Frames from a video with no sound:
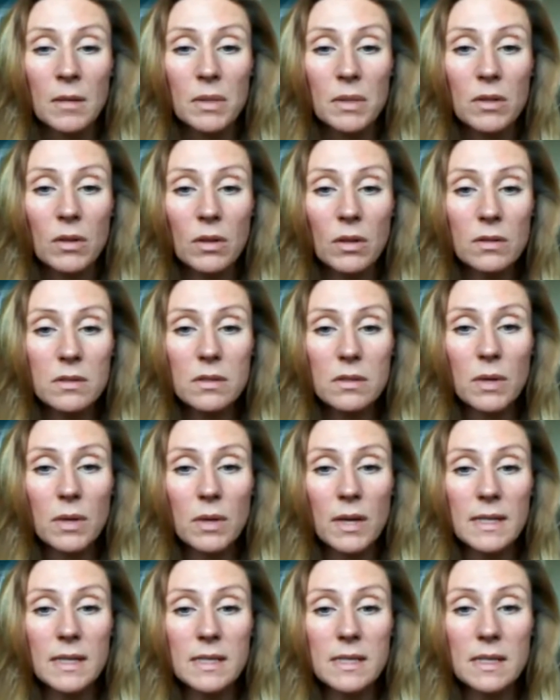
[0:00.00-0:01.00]
But Alta
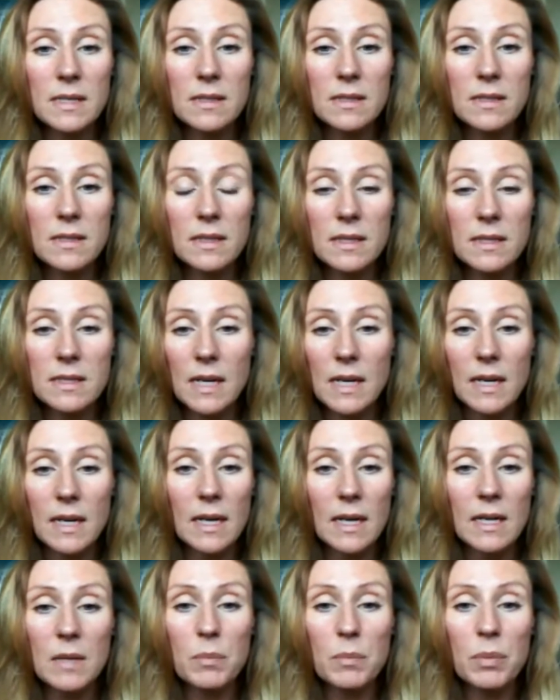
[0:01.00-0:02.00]
White doesn't contain
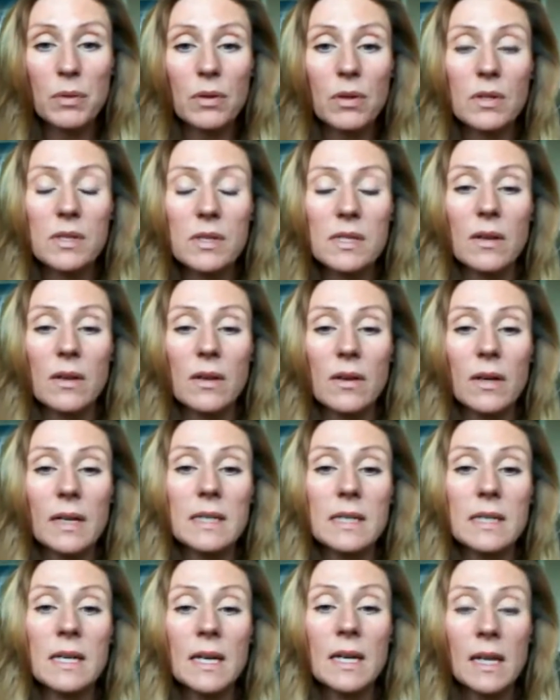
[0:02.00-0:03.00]
any
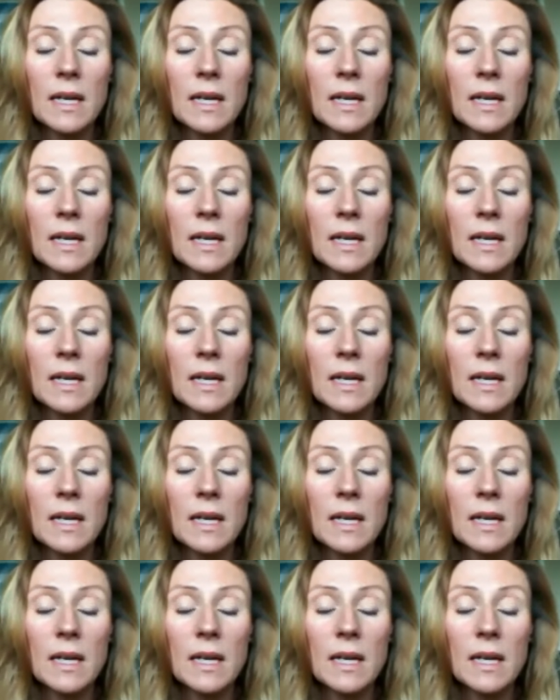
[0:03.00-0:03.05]
peroxide,